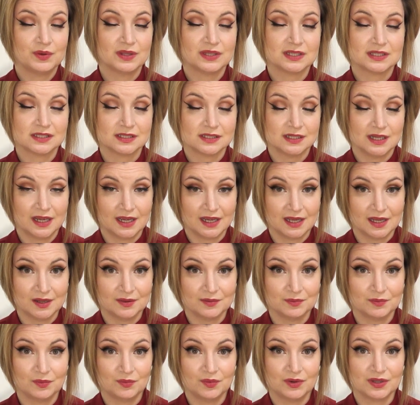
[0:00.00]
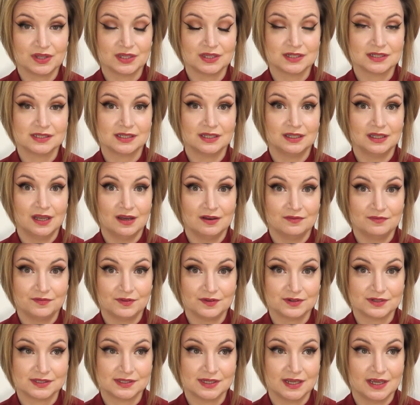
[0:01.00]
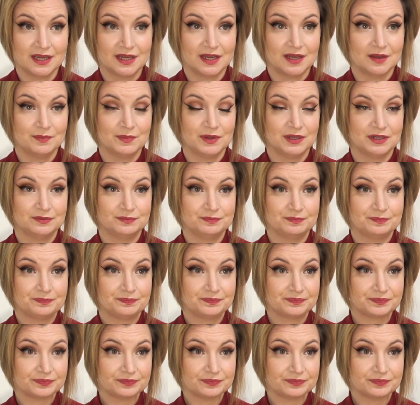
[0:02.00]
Sam, with his love for Sam, and,